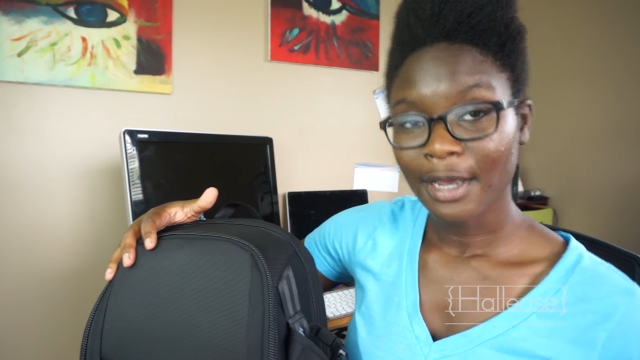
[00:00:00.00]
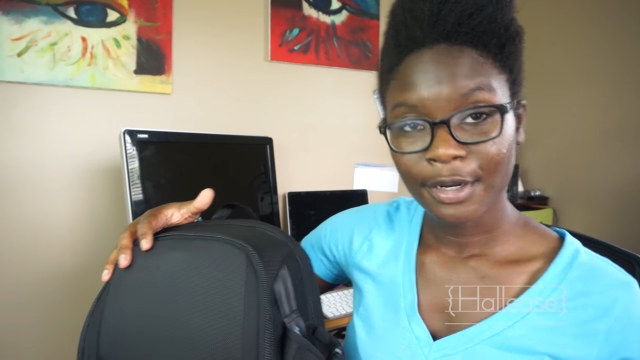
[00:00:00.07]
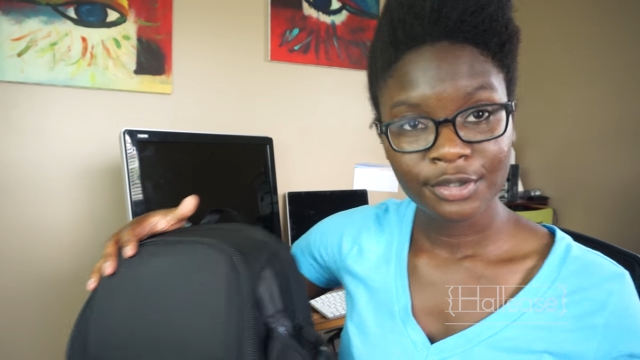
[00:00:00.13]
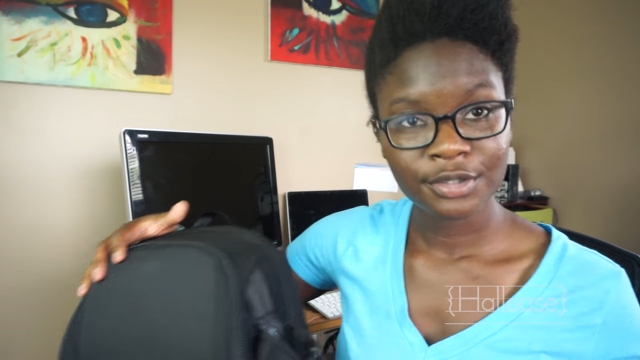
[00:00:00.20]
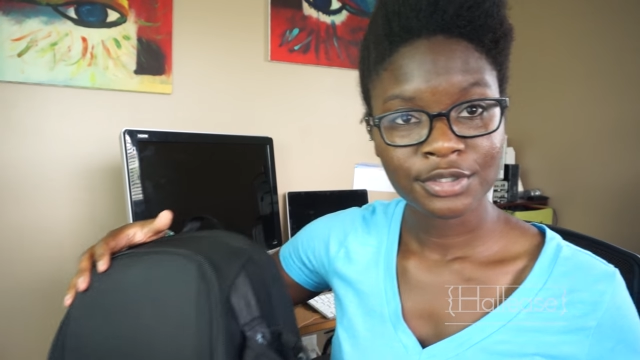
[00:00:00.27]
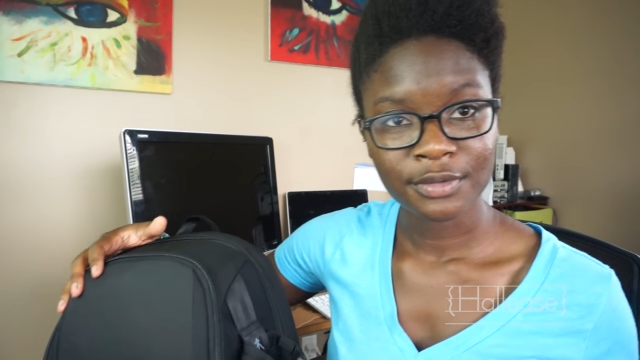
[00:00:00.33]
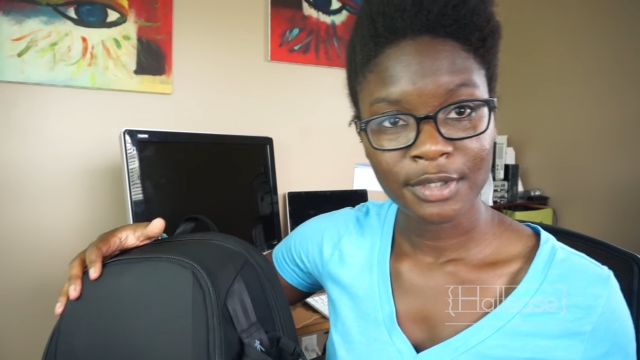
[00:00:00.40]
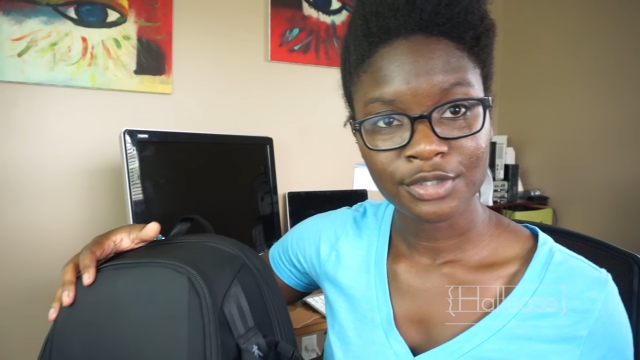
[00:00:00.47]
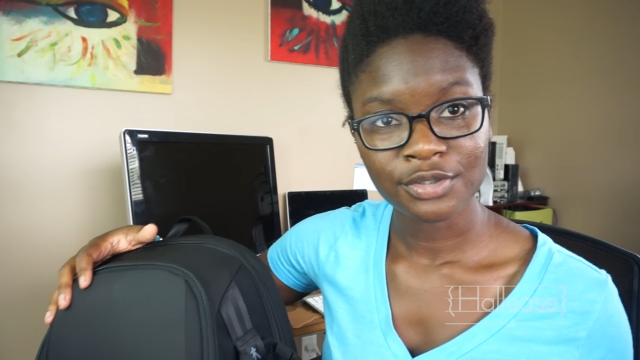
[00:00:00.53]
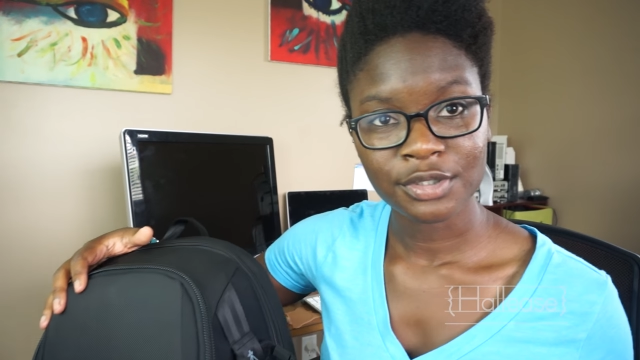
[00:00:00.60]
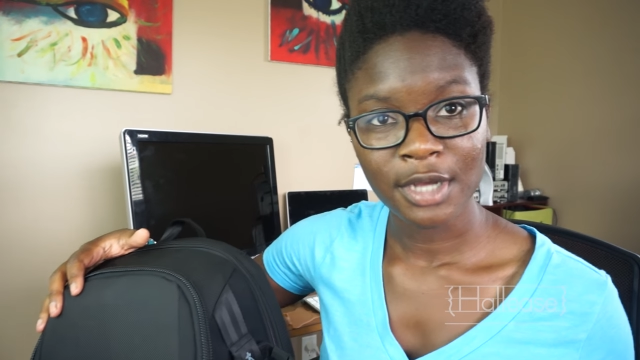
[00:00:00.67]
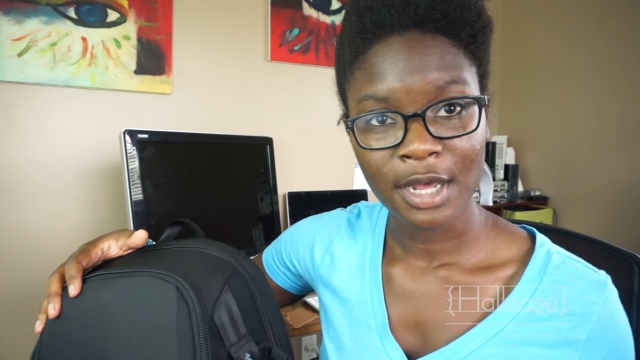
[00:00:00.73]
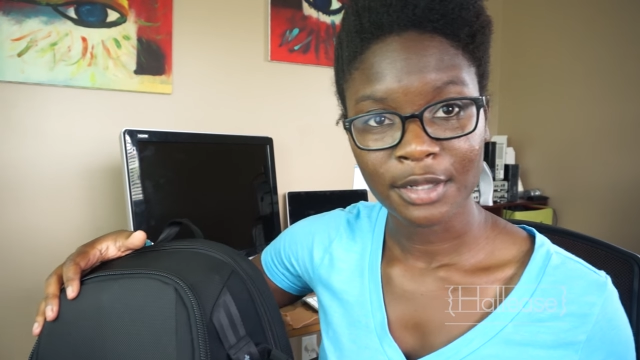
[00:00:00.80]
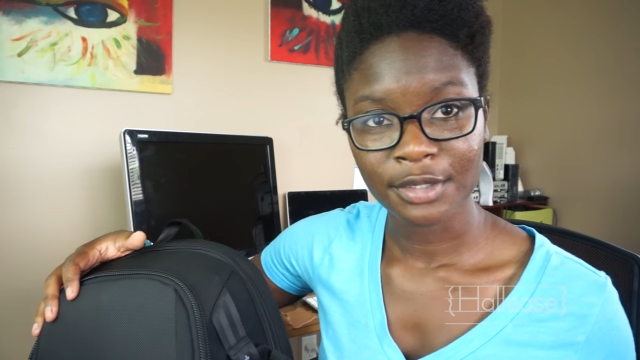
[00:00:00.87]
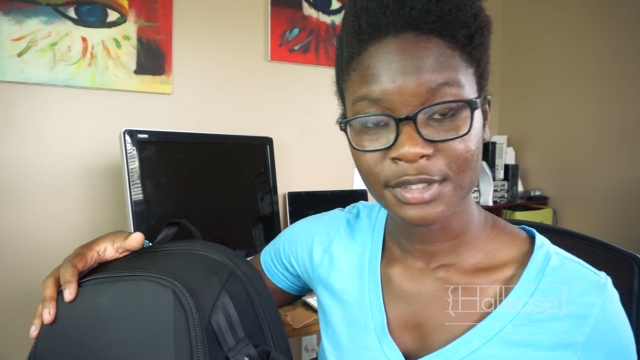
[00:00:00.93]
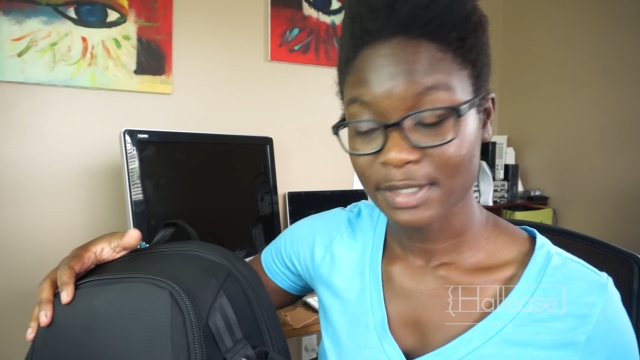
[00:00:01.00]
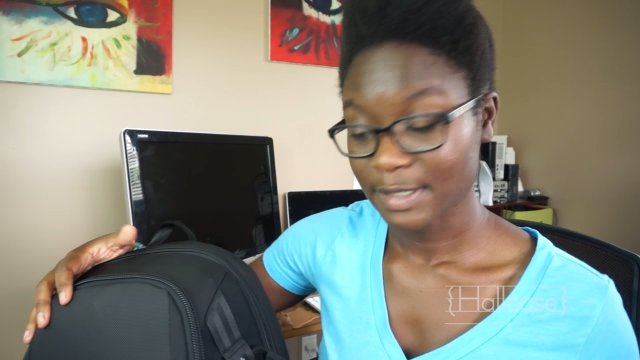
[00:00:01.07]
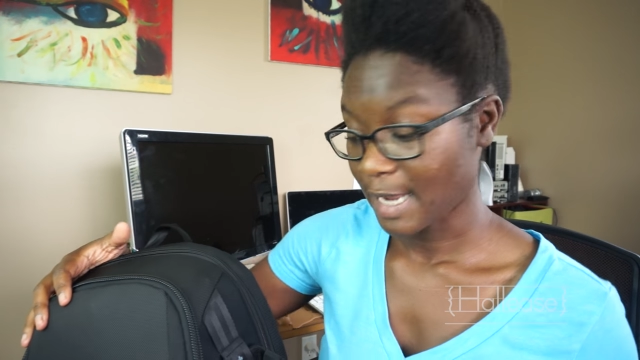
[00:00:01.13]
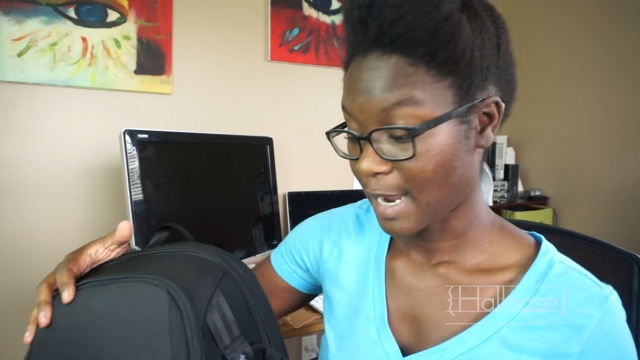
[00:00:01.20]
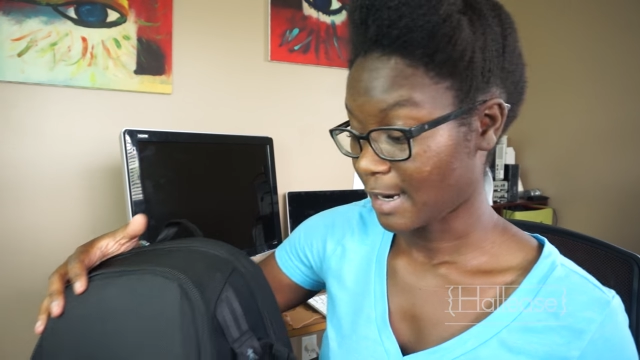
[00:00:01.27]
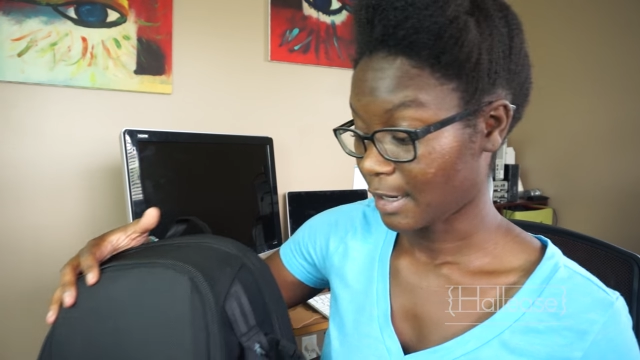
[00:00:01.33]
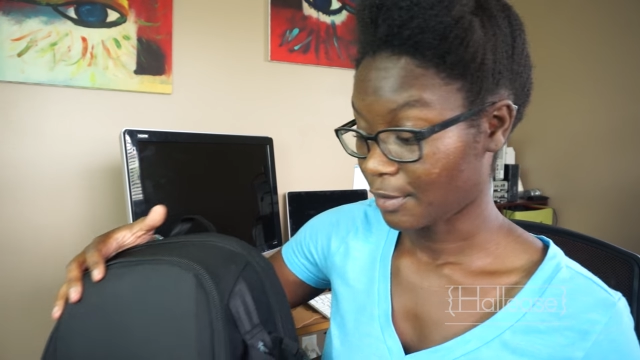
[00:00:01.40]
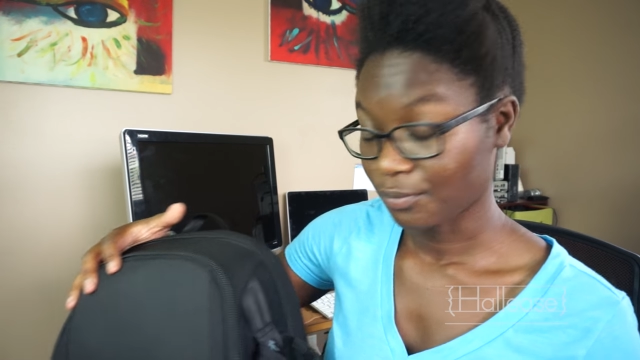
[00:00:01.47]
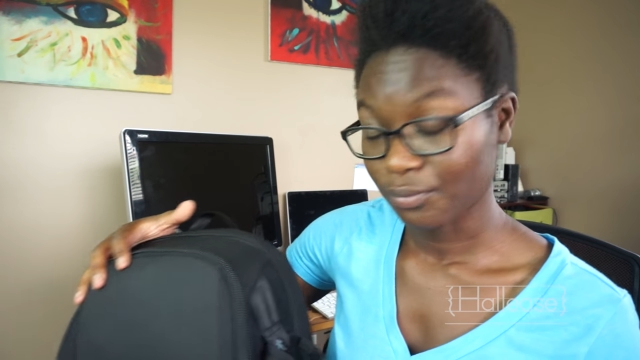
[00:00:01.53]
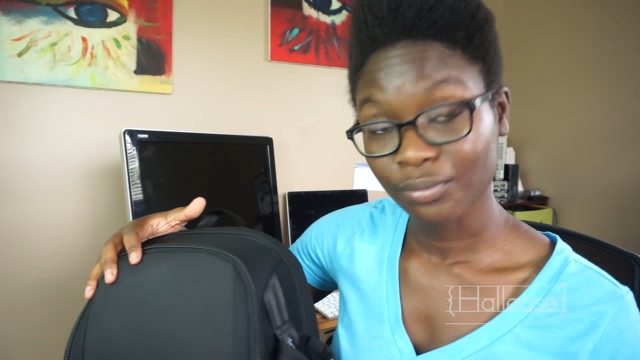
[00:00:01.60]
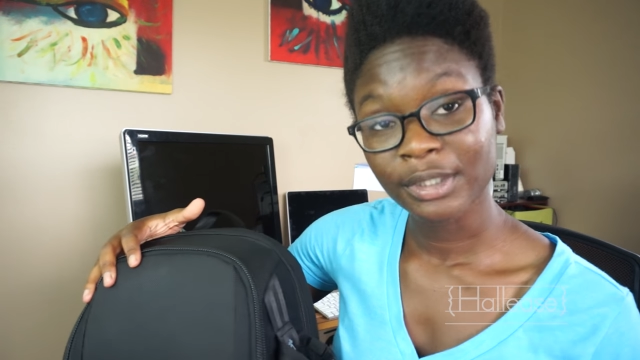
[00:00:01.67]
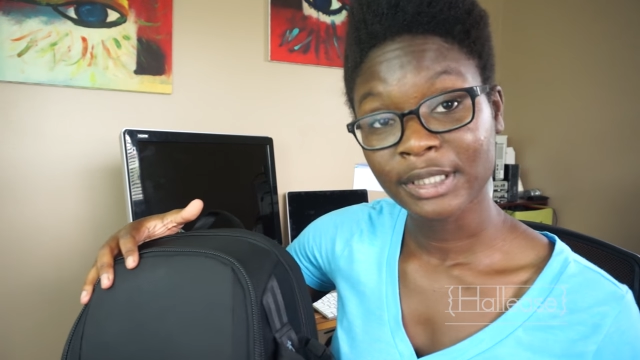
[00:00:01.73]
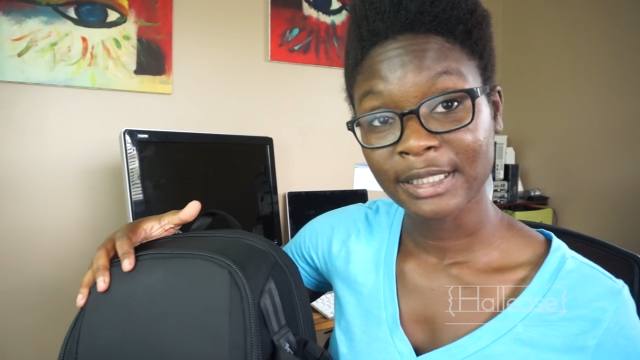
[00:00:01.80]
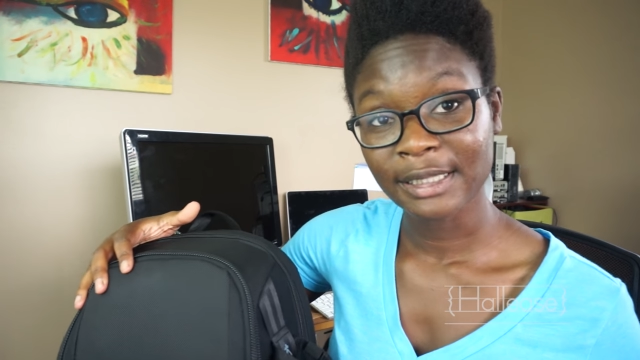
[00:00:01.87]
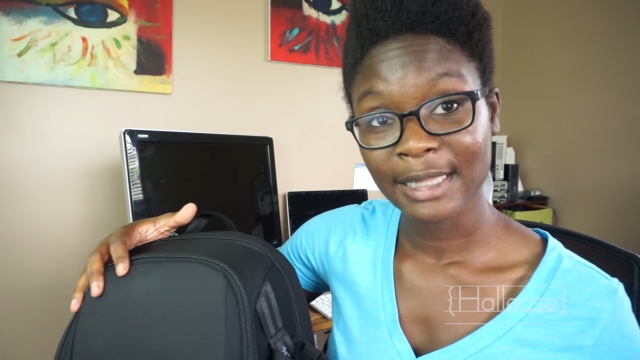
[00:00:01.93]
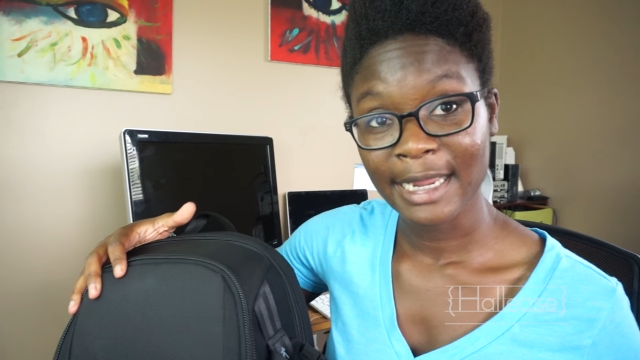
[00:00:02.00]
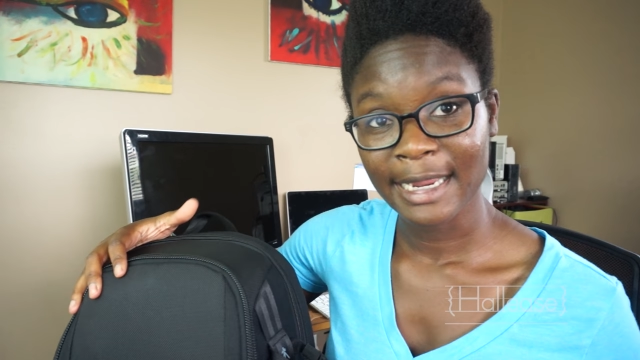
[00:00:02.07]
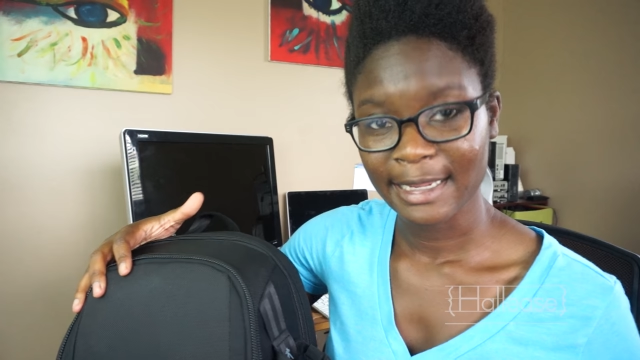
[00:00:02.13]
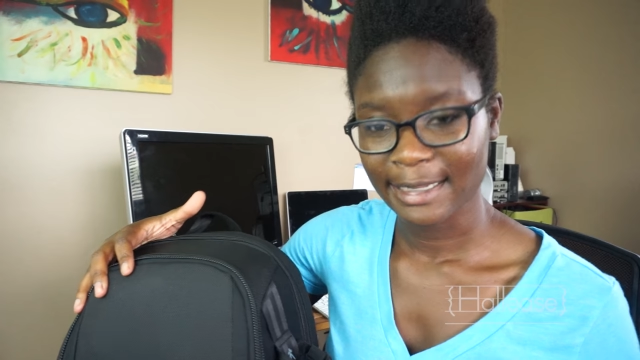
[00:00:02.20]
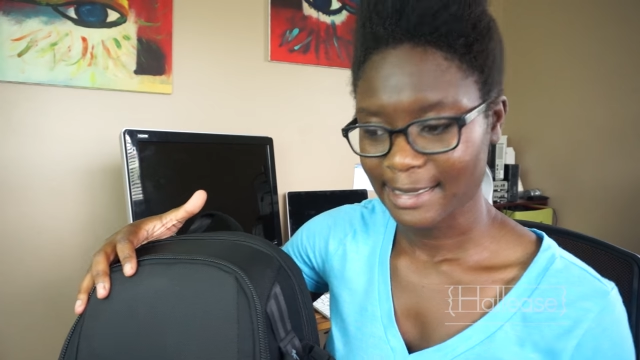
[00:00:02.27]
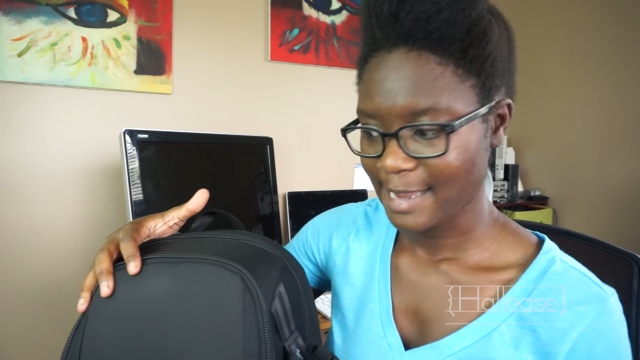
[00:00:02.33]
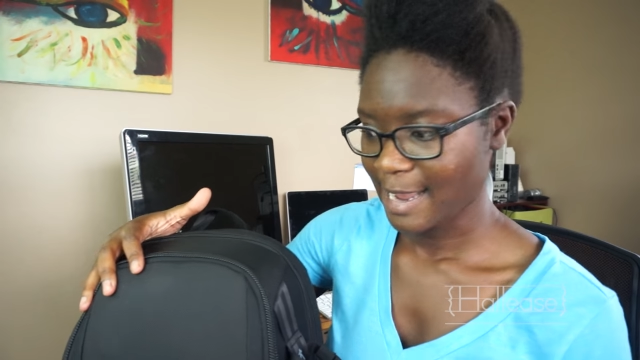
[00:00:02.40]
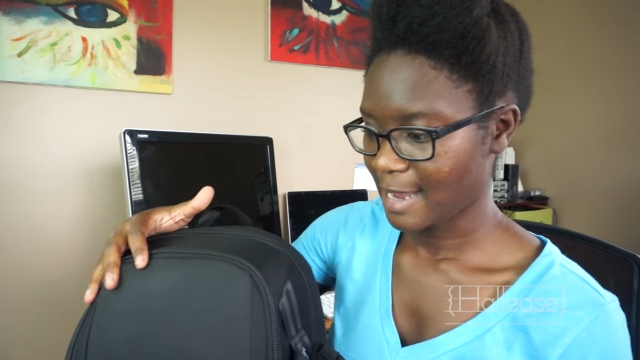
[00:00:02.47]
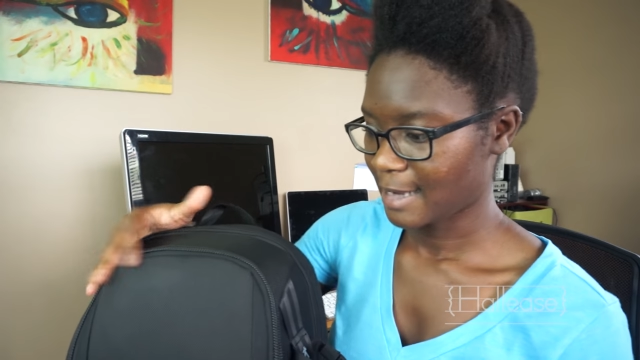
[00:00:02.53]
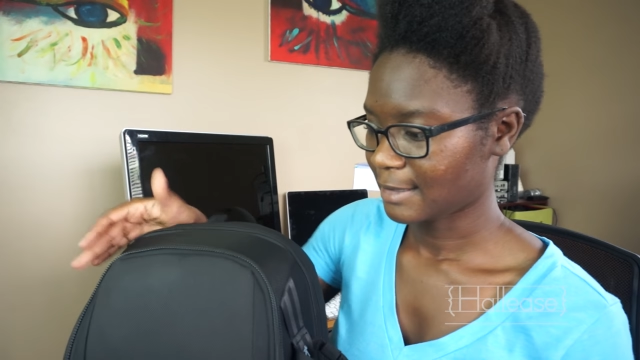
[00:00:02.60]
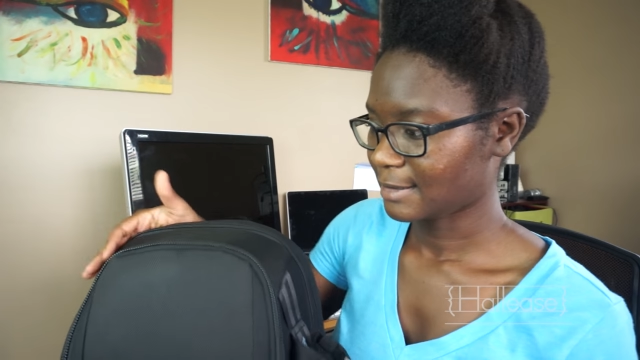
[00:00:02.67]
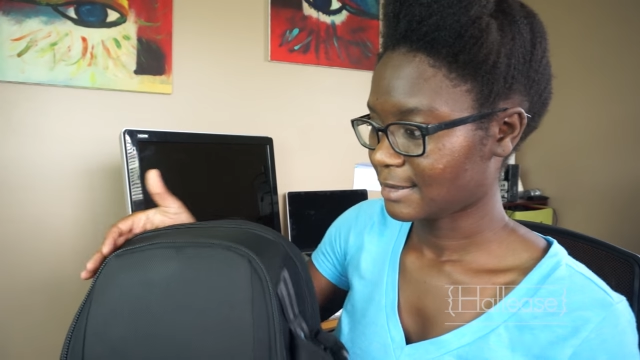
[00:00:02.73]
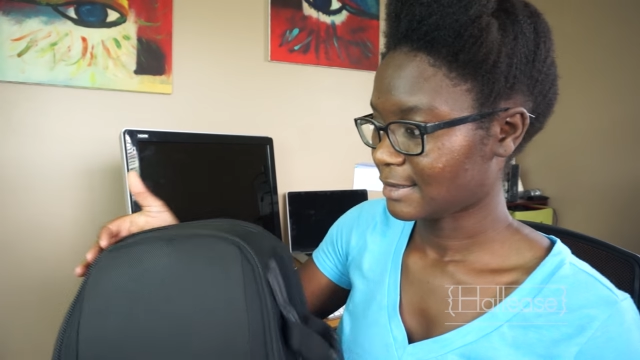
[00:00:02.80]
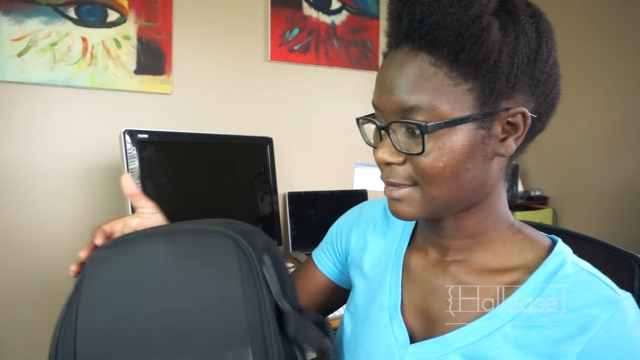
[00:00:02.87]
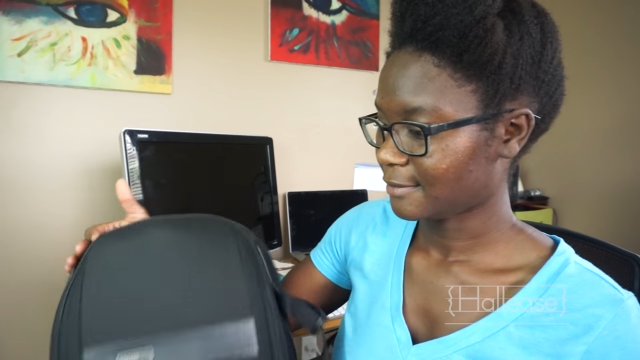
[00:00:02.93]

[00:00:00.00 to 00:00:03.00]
under $200 that I really like and